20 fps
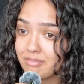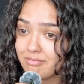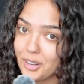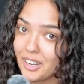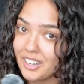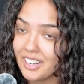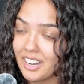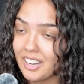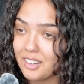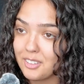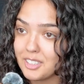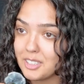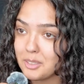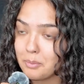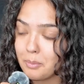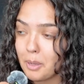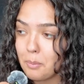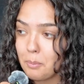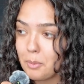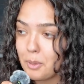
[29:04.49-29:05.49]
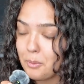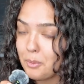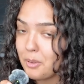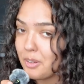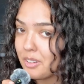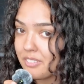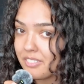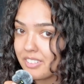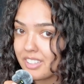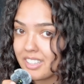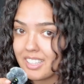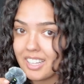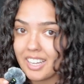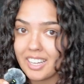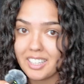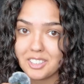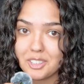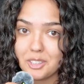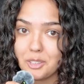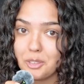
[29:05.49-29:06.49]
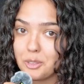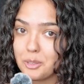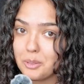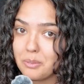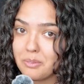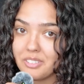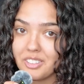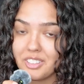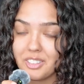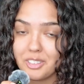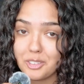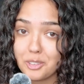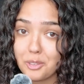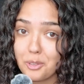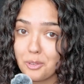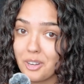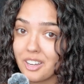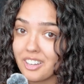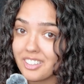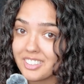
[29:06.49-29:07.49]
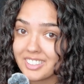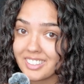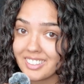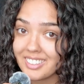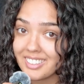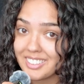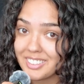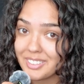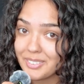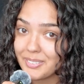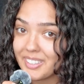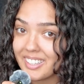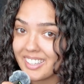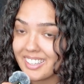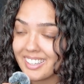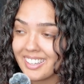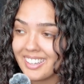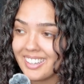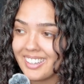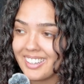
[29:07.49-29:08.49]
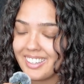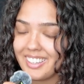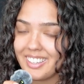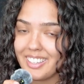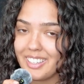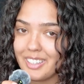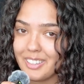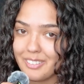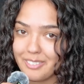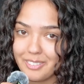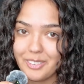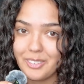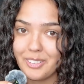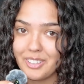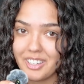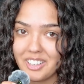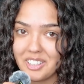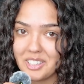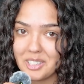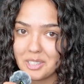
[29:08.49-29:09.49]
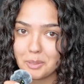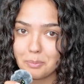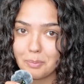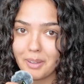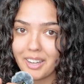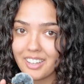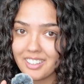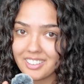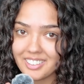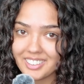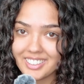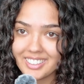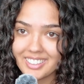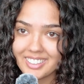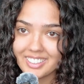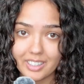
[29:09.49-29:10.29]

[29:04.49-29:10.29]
Right now, this might be one of the last YouTube videos you're watching this week if you got inspired.